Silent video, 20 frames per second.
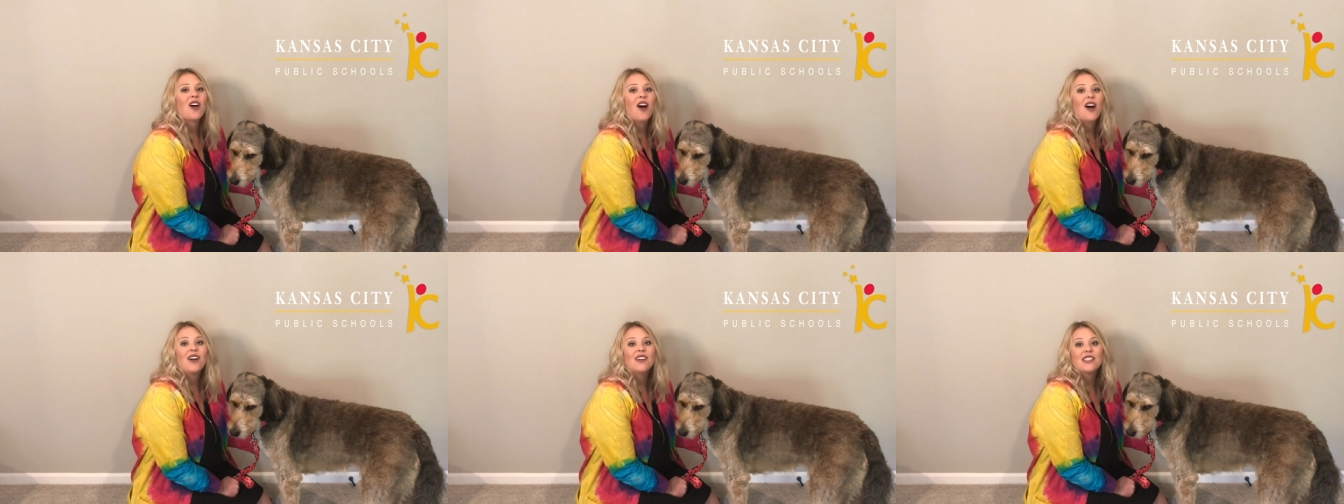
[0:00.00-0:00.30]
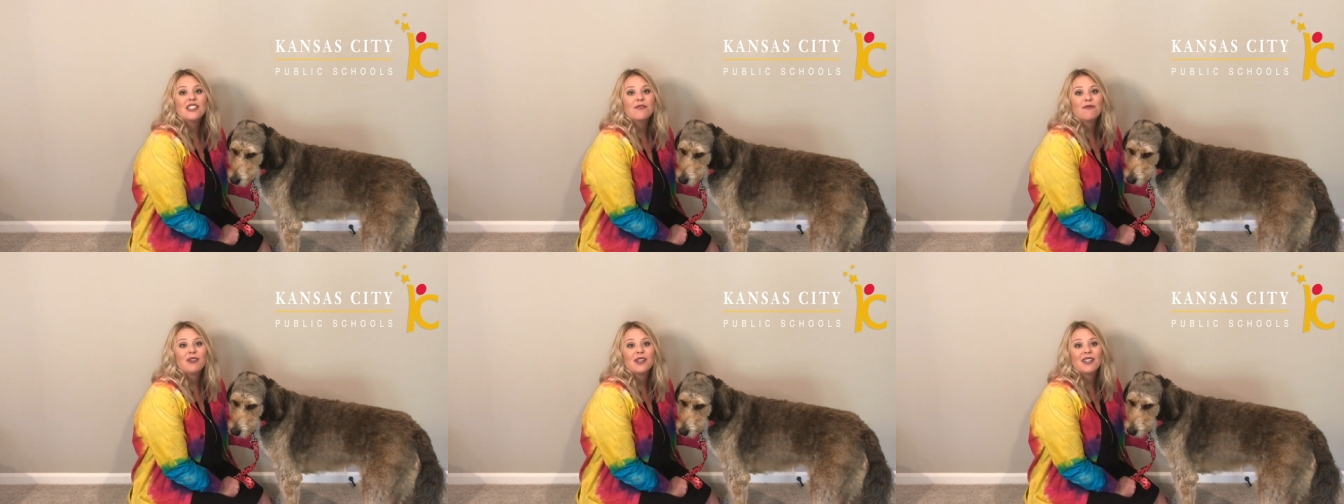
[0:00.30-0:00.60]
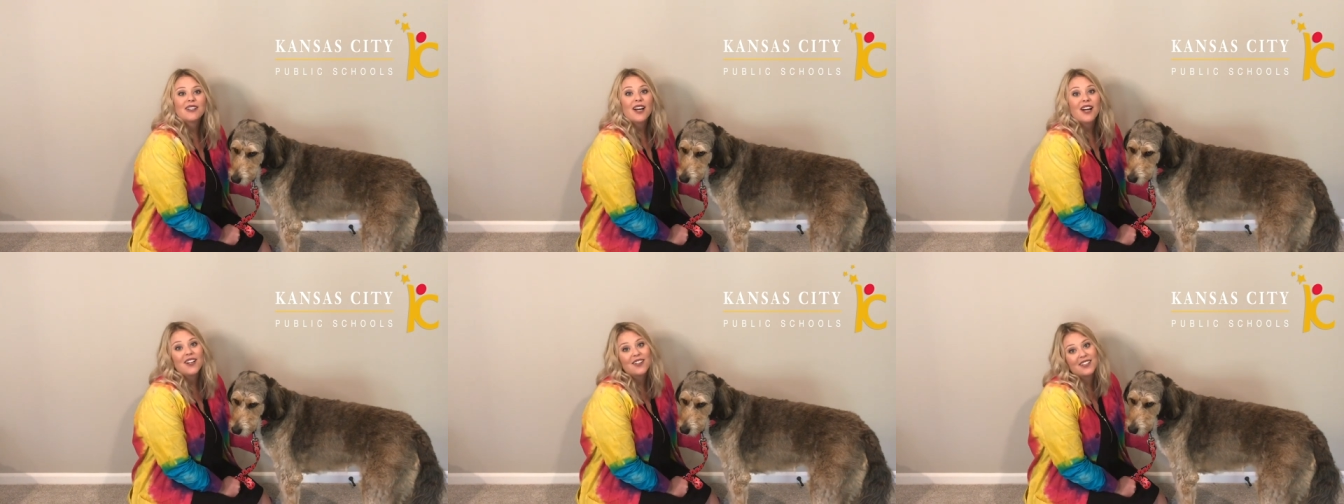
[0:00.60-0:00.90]
all
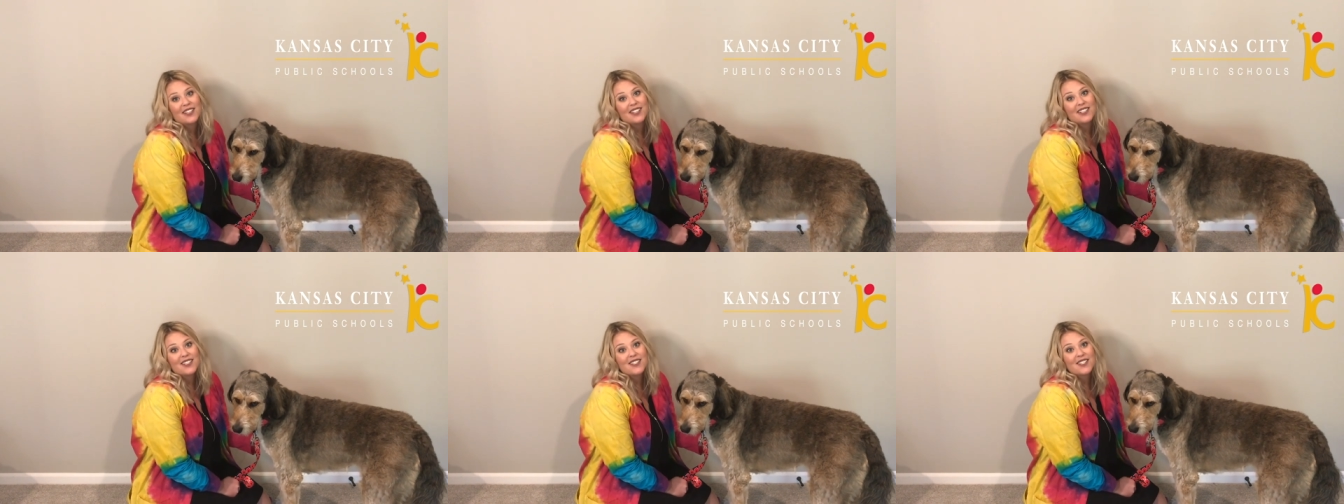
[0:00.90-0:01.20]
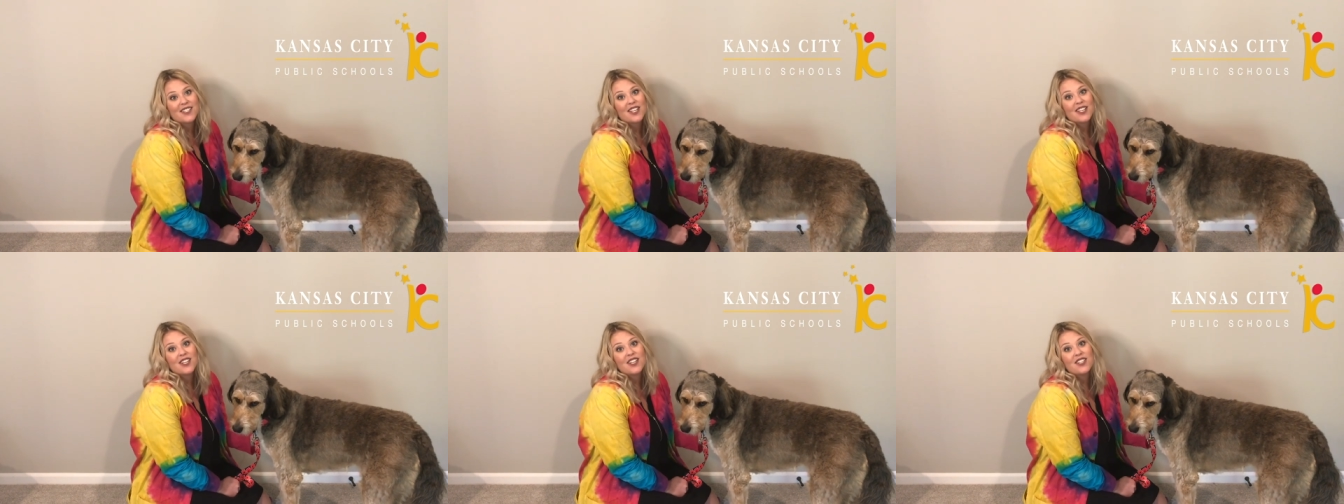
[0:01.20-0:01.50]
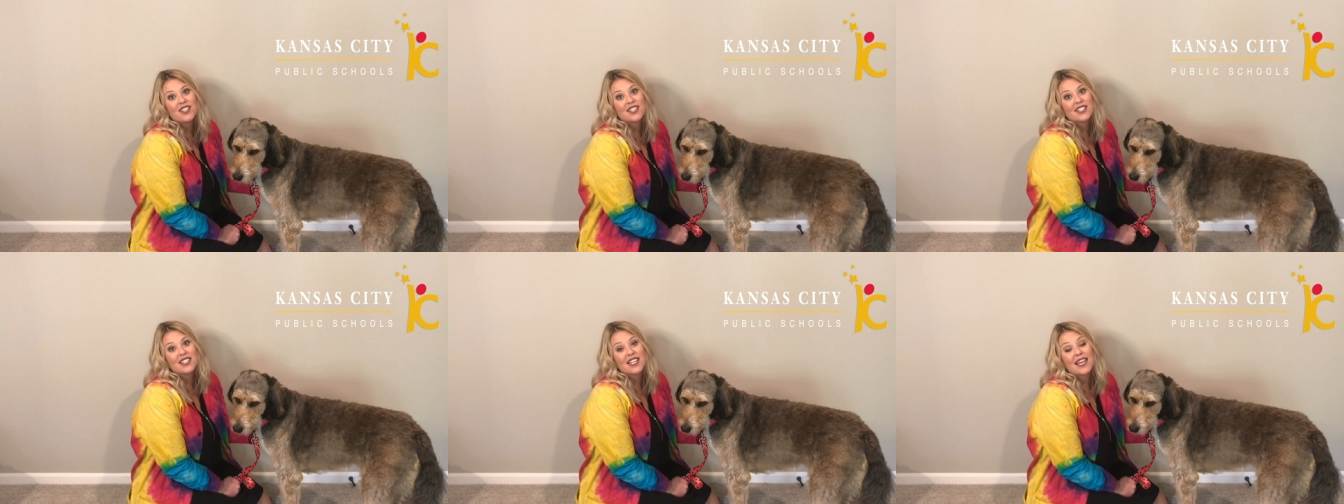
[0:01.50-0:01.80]
different colors,
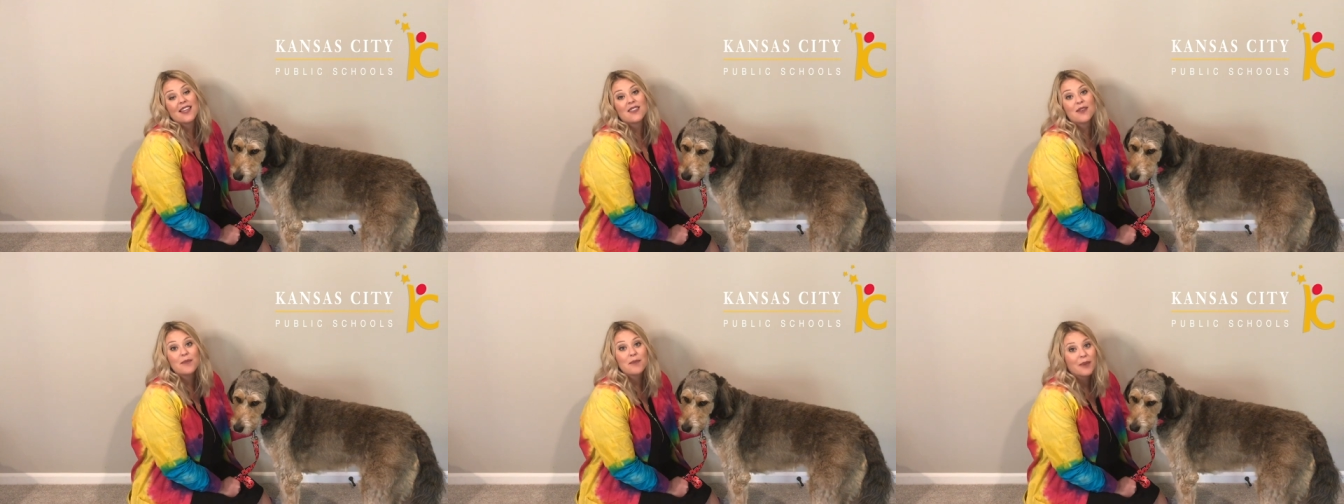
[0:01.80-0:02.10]
just like the